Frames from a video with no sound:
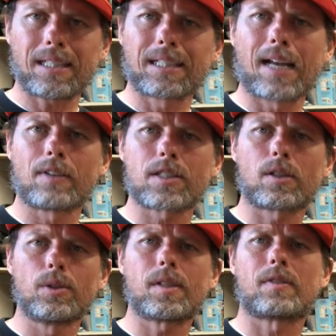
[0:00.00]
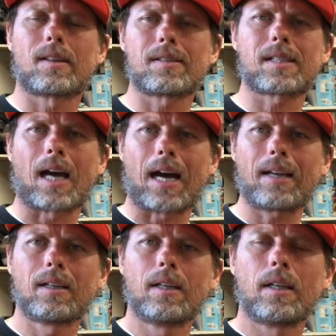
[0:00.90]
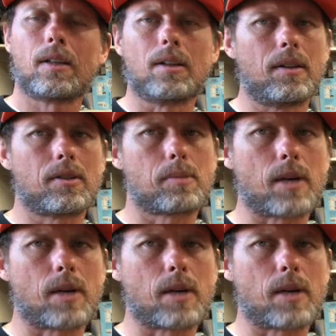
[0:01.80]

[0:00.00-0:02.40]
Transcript: Kind of exclusive to this guy. There's